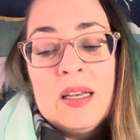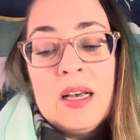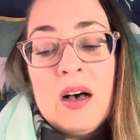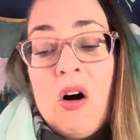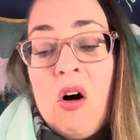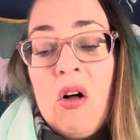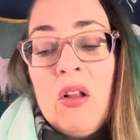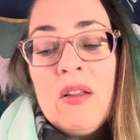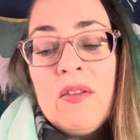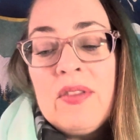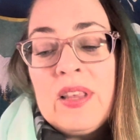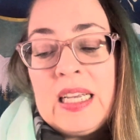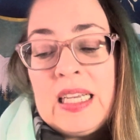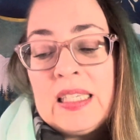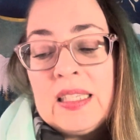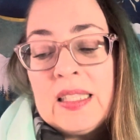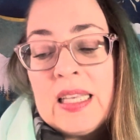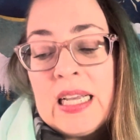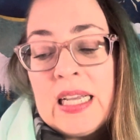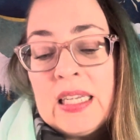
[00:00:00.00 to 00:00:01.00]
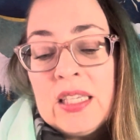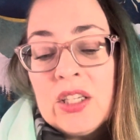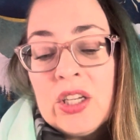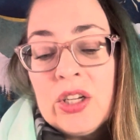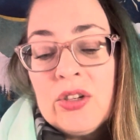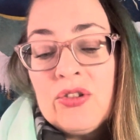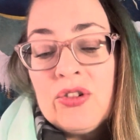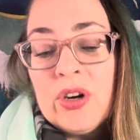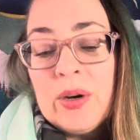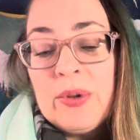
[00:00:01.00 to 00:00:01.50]
all of these things
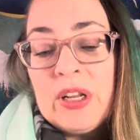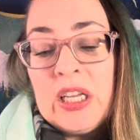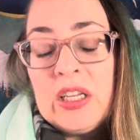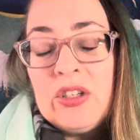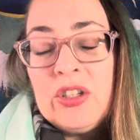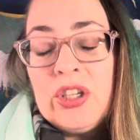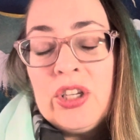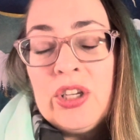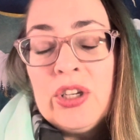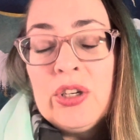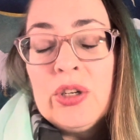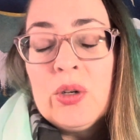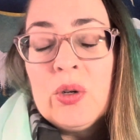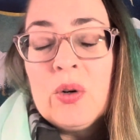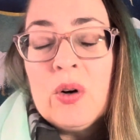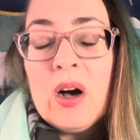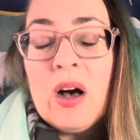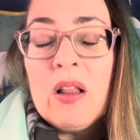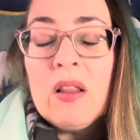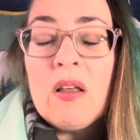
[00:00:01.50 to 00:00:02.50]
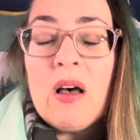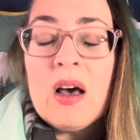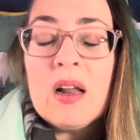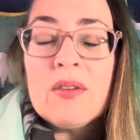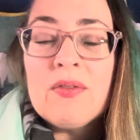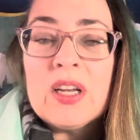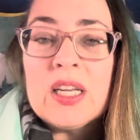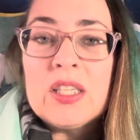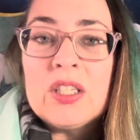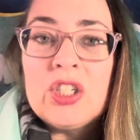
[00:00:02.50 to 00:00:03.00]
contributed to a lot of
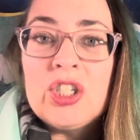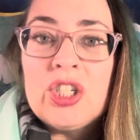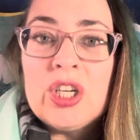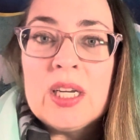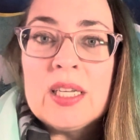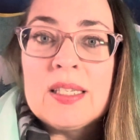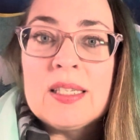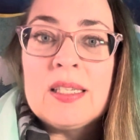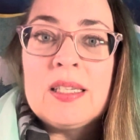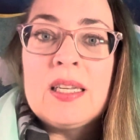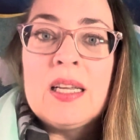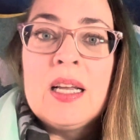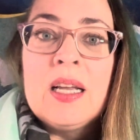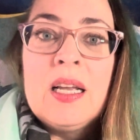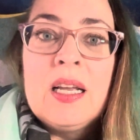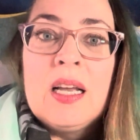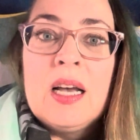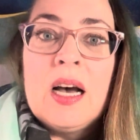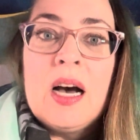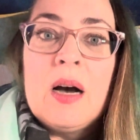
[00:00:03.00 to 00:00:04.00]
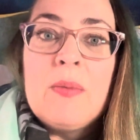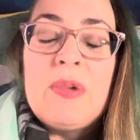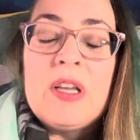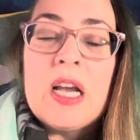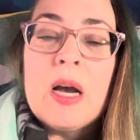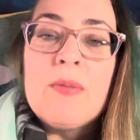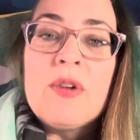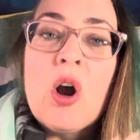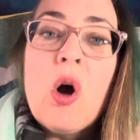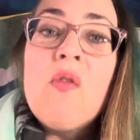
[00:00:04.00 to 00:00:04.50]
us just
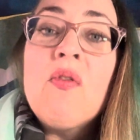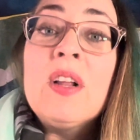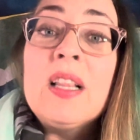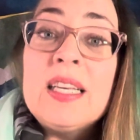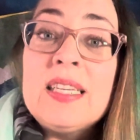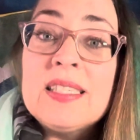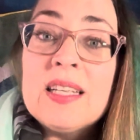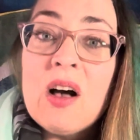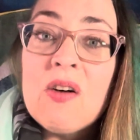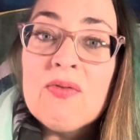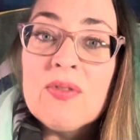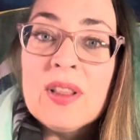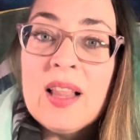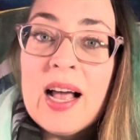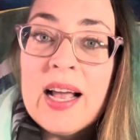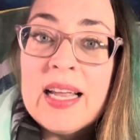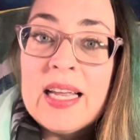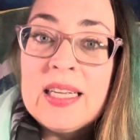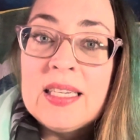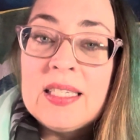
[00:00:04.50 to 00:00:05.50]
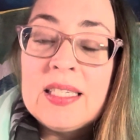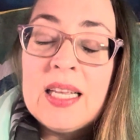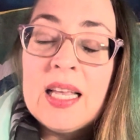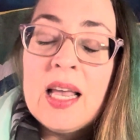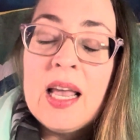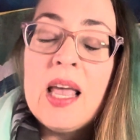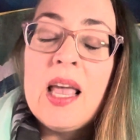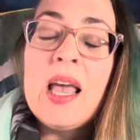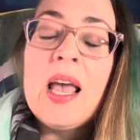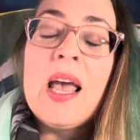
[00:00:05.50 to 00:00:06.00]
becoming overly self-reliant,
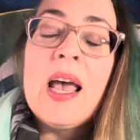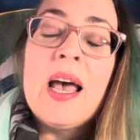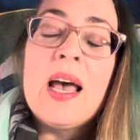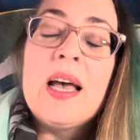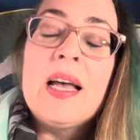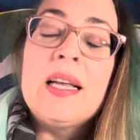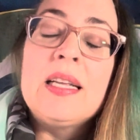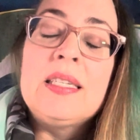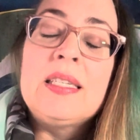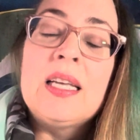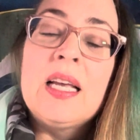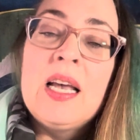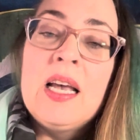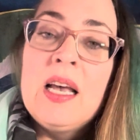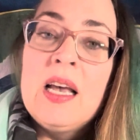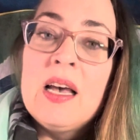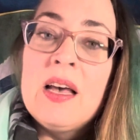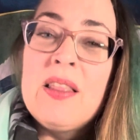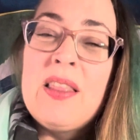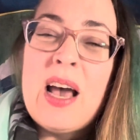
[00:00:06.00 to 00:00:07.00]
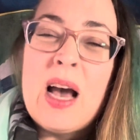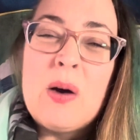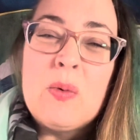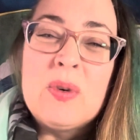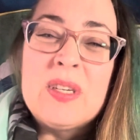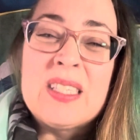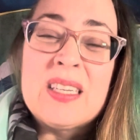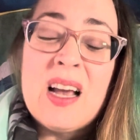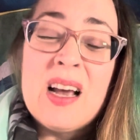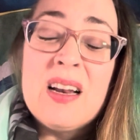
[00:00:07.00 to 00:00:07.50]
and that
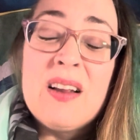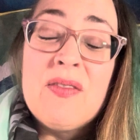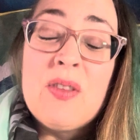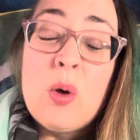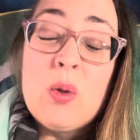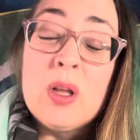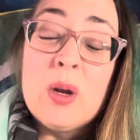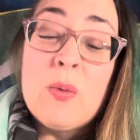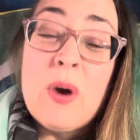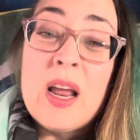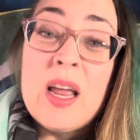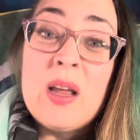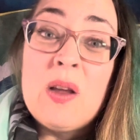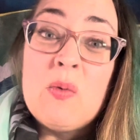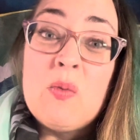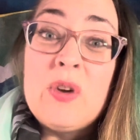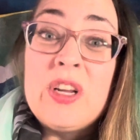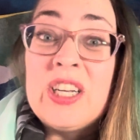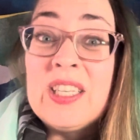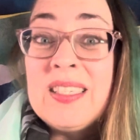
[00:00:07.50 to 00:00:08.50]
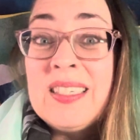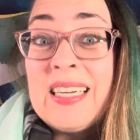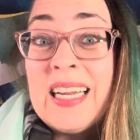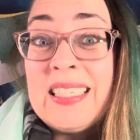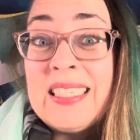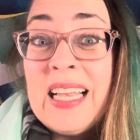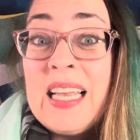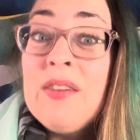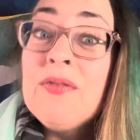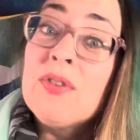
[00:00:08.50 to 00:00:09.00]
was kind of the only way we could stay
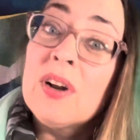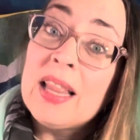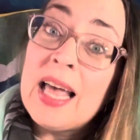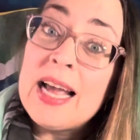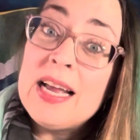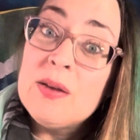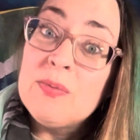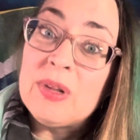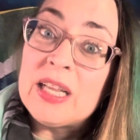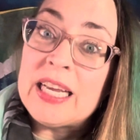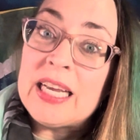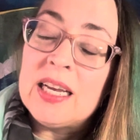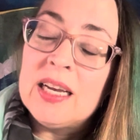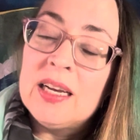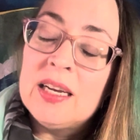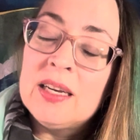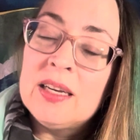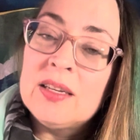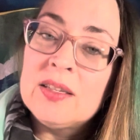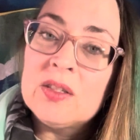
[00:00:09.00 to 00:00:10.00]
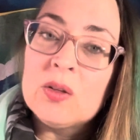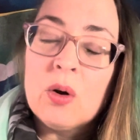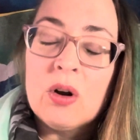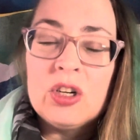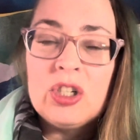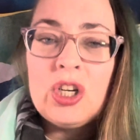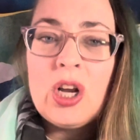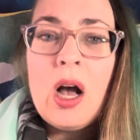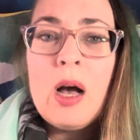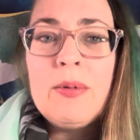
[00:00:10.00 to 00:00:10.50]
safe reliably. So our
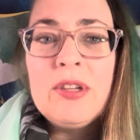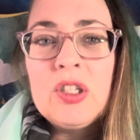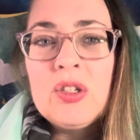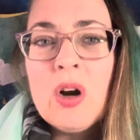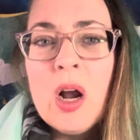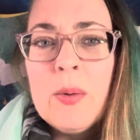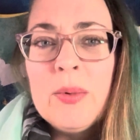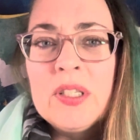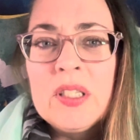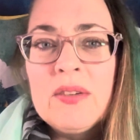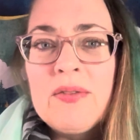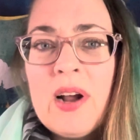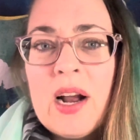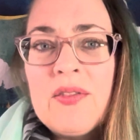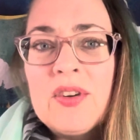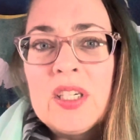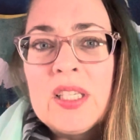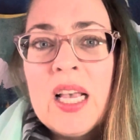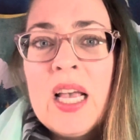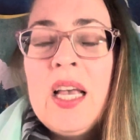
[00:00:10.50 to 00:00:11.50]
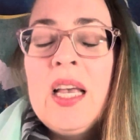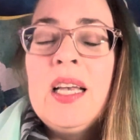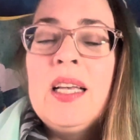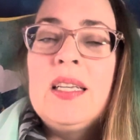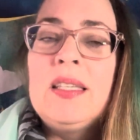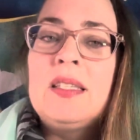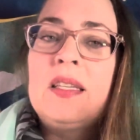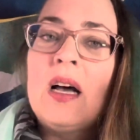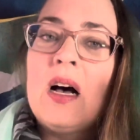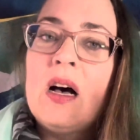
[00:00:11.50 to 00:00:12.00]
job as trauma survivors
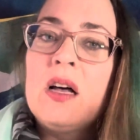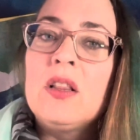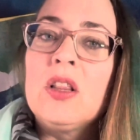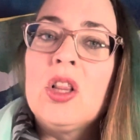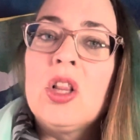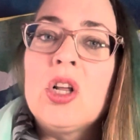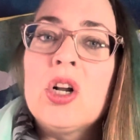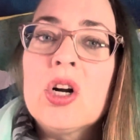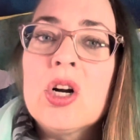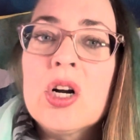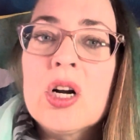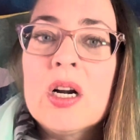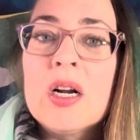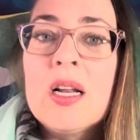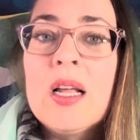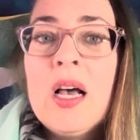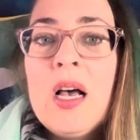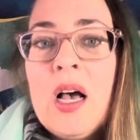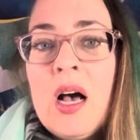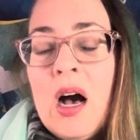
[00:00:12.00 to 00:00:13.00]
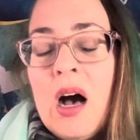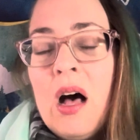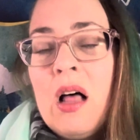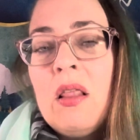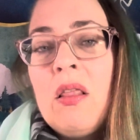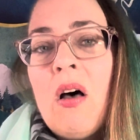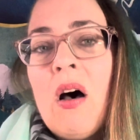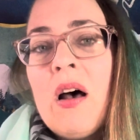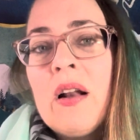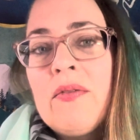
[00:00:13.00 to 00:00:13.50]
is to unlearn a
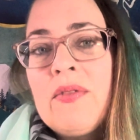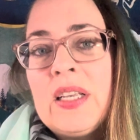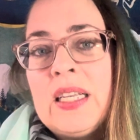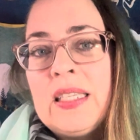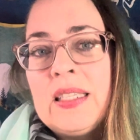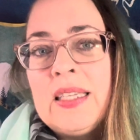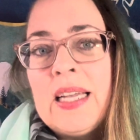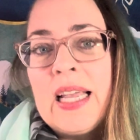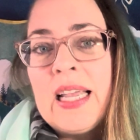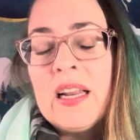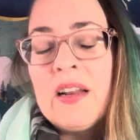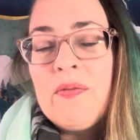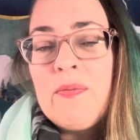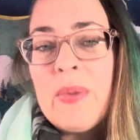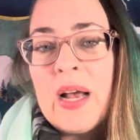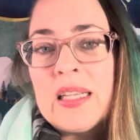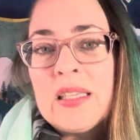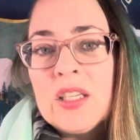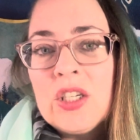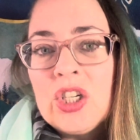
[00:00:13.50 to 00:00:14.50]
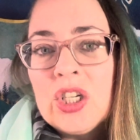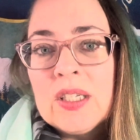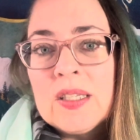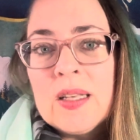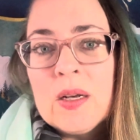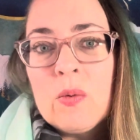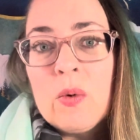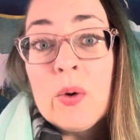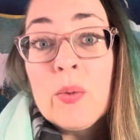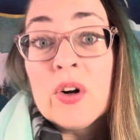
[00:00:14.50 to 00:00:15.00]
lot of these negative messages
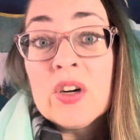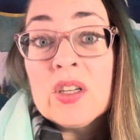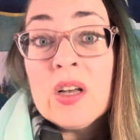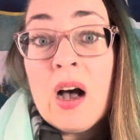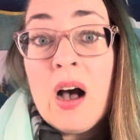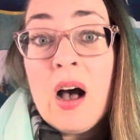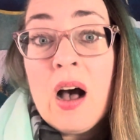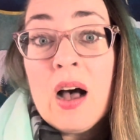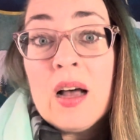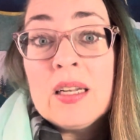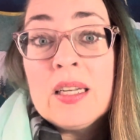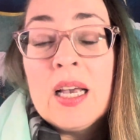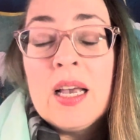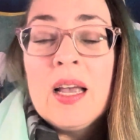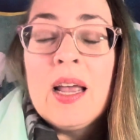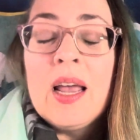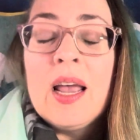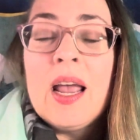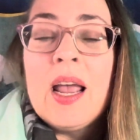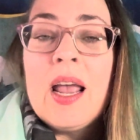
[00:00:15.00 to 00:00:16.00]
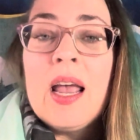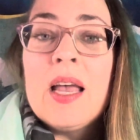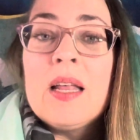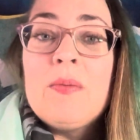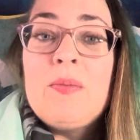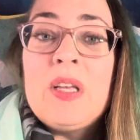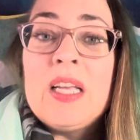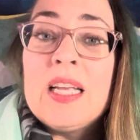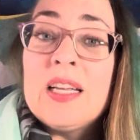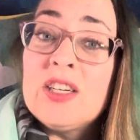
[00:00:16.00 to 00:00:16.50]
that we were taught and
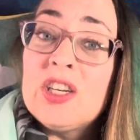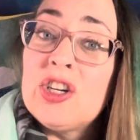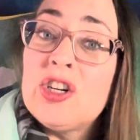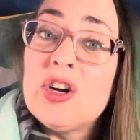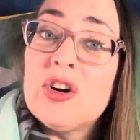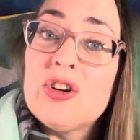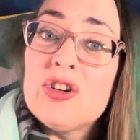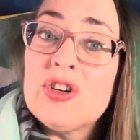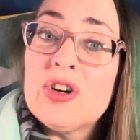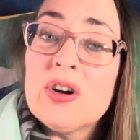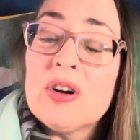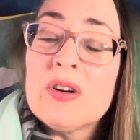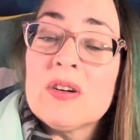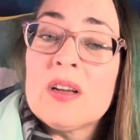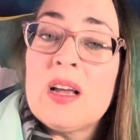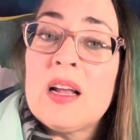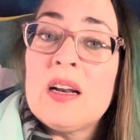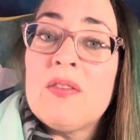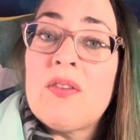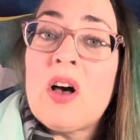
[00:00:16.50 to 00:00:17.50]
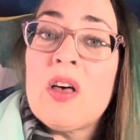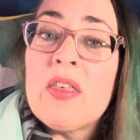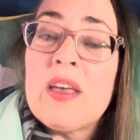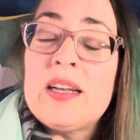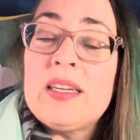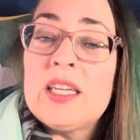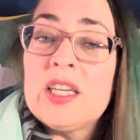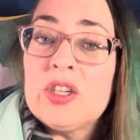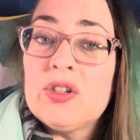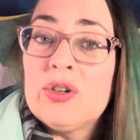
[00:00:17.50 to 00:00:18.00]
begin to nurture kind of
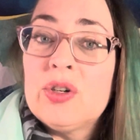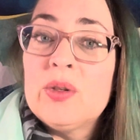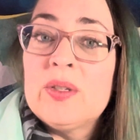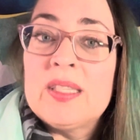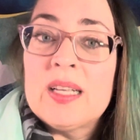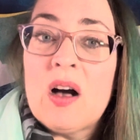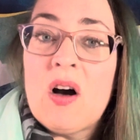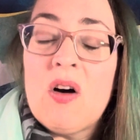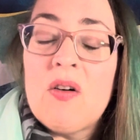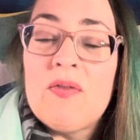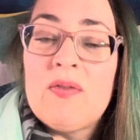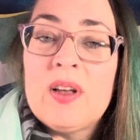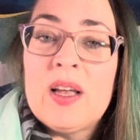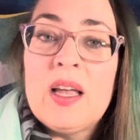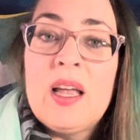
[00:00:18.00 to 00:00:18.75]
authentic true self.